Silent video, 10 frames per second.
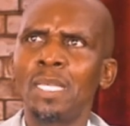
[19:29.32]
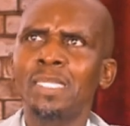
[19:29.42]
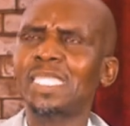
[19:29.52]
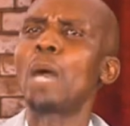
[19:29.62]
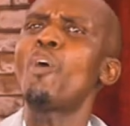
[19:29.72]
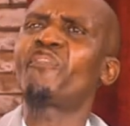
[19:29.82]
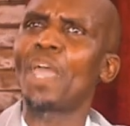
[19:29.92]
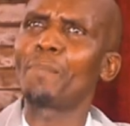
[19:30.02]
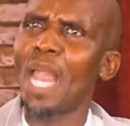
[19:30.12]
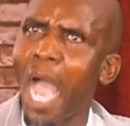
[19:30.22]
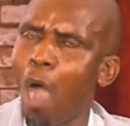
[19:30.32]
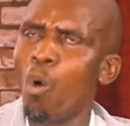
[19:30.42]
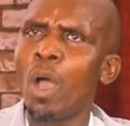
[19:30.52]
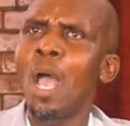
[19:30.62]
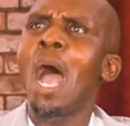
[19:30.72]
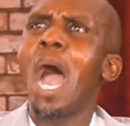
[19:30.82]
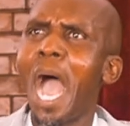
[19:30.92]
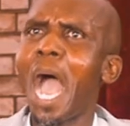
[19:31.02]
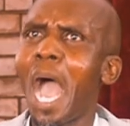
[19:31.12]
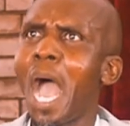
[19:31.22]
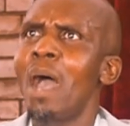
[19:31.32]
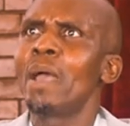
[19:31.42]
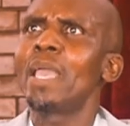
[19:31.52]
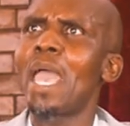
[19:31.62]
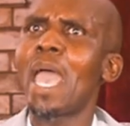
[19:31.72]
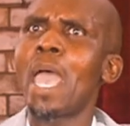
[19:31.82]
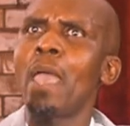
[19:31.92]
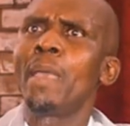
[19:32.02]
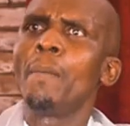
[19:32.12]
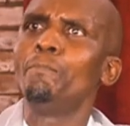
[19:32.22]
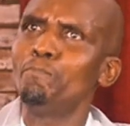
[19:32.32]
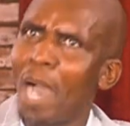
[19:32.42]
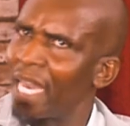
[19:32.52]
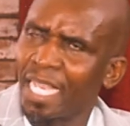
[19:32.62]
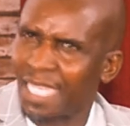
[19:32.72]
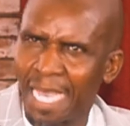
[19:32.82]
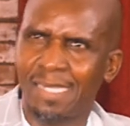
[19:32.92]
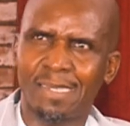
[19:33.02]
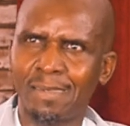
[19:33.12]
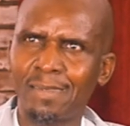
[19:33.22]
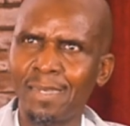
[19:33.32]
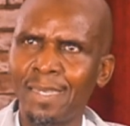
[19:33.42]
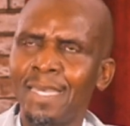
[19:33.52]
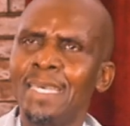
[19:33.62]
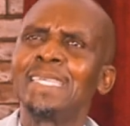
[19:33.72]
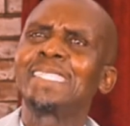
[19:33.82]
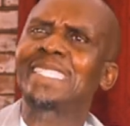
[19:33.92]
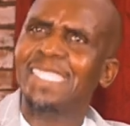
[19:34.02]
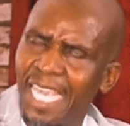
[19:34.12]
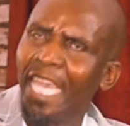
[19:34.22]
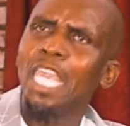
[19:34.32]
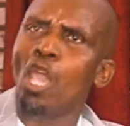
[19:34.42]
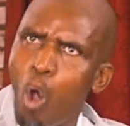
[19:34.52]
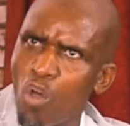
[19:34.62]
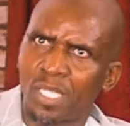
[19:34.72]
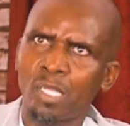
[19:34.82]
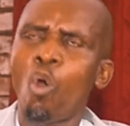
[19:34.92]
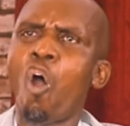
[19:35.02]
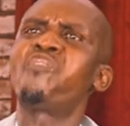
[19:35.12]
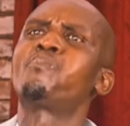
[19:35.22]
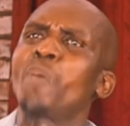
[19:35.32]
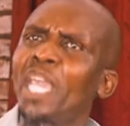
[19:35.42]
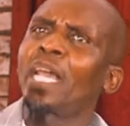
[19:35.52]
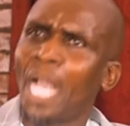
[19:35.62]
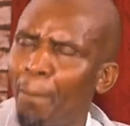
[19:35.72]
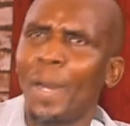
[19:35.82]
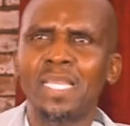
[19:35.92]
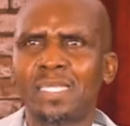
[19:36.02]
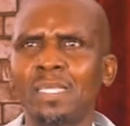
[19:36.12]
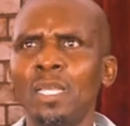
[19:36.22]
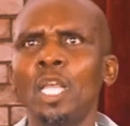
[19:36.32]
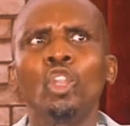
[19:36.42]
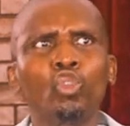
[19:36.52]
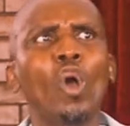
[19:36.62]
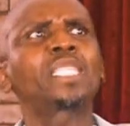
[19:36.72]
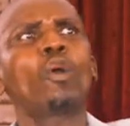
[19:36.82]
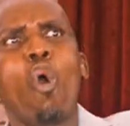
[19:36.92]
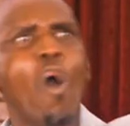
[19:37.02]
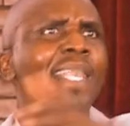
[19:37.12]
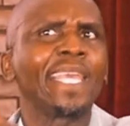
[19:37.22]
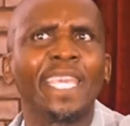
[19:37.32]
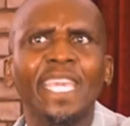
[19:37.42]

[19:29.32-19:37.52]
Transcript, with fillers: Some of them now are uh, managers, CEOs of big companies not only